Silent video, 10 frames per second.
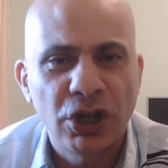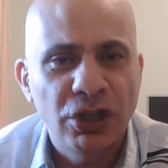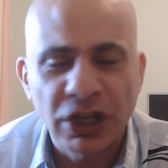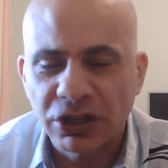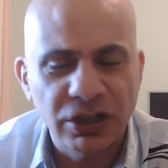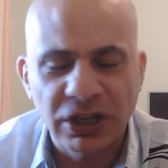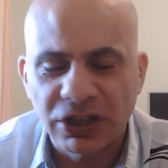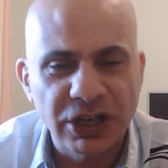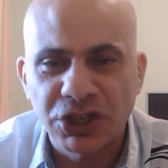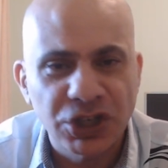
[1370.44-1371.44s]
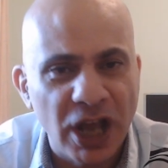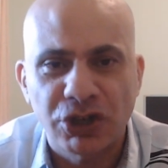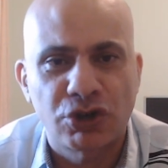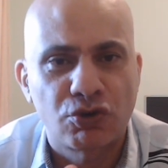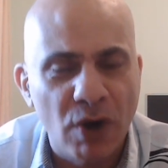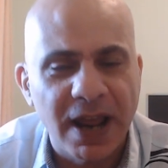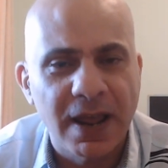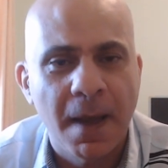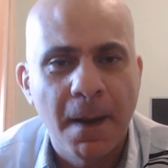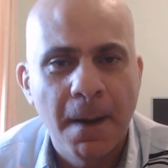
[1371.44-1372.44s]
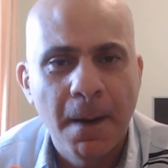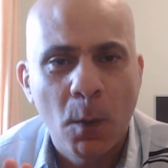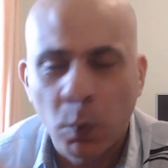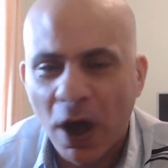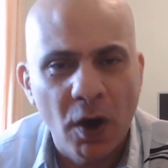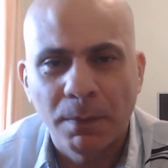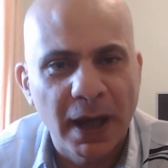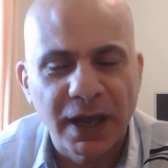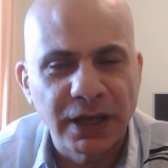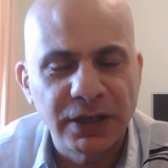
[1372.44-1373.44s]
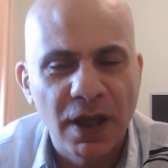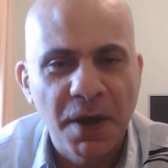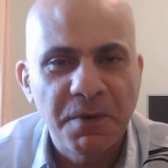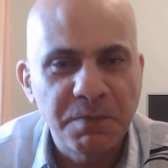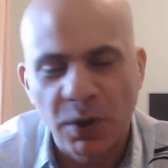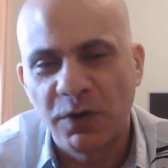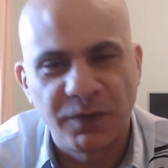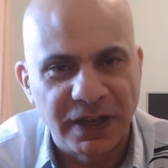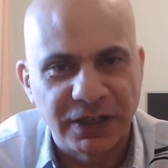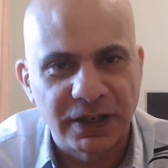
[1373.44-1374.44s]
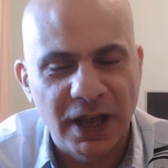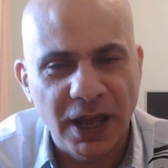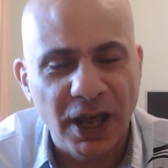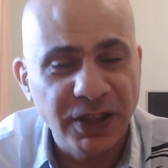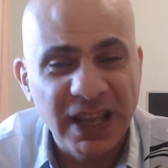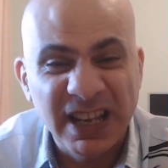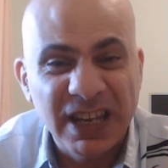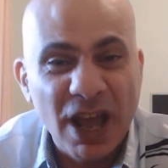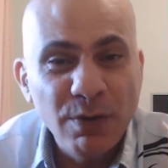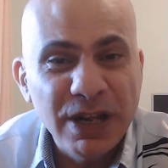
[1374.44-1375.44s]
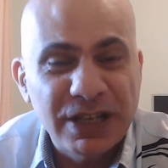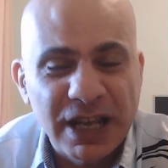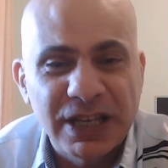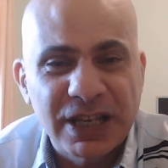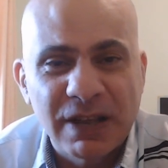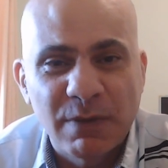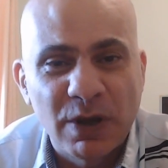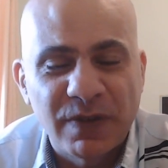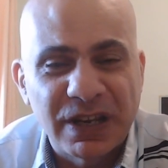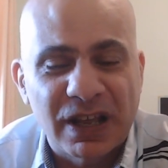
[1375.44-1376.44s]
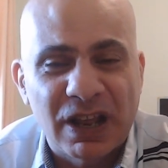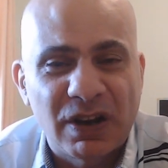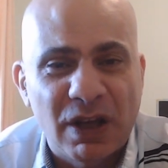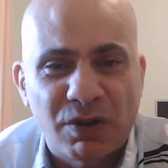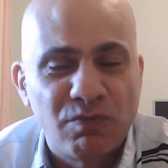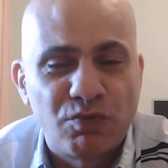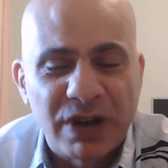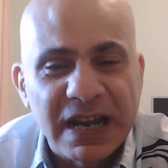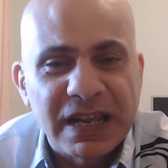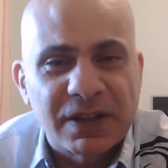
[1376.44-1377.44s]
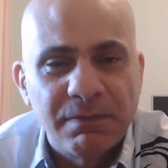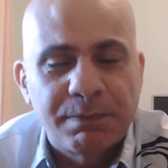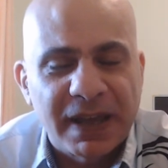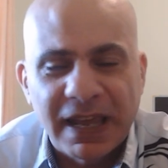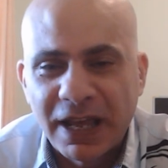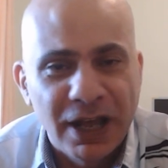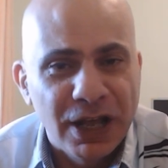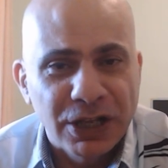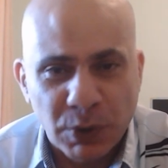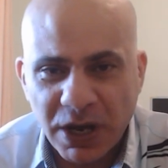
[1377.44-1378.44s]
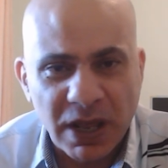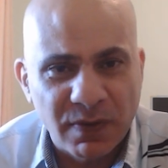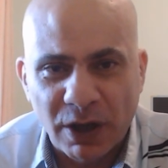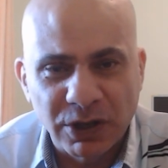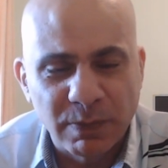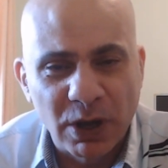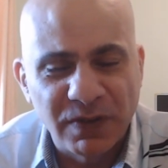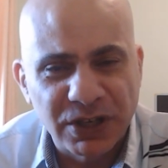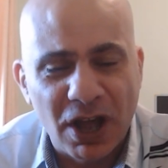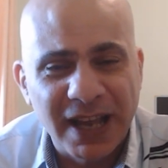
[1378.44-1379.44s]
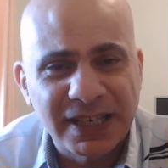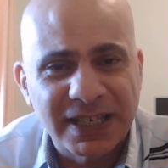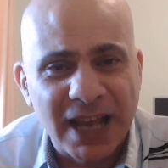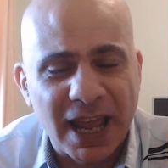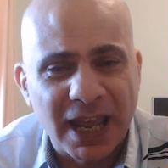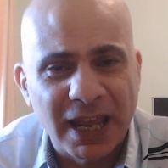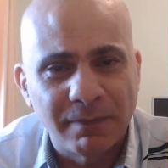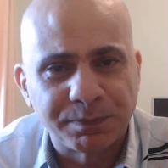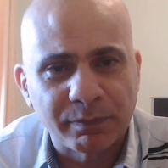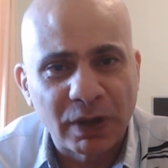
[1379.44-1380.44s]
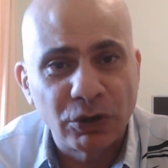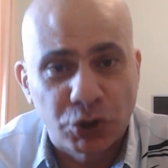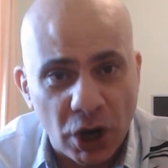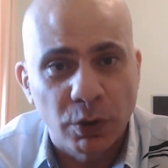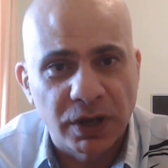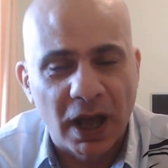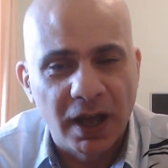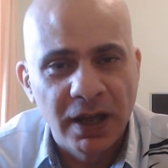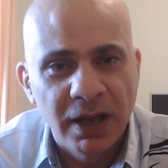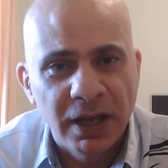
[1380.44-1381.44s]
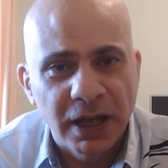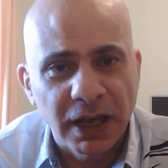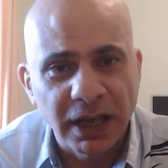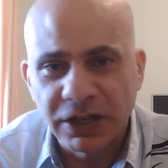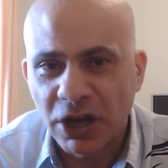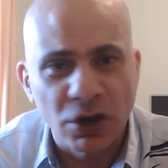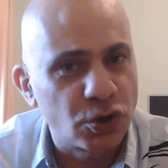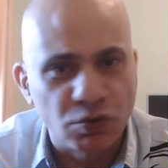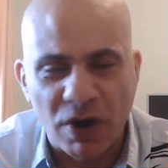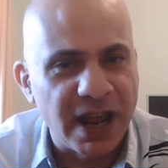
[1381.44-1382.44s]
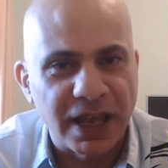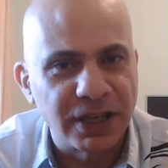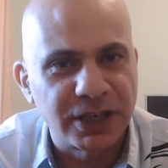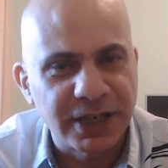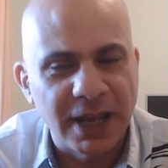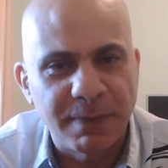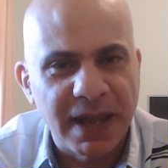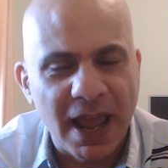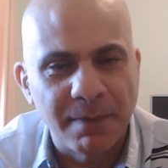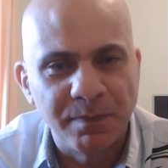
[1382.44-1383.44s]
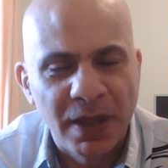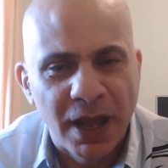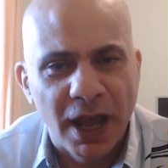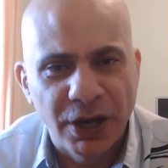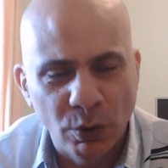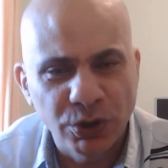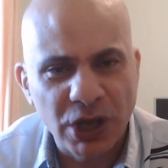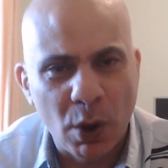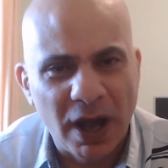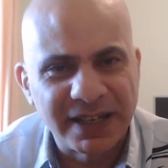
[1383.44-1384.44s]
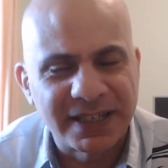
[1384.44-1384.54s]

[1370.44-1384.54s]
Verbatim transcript: they're, they're such great, well-made movies. And I think the only DC movie that, that can really compete to any of those movies, I'd say Joker is a great CBM. And also, I'd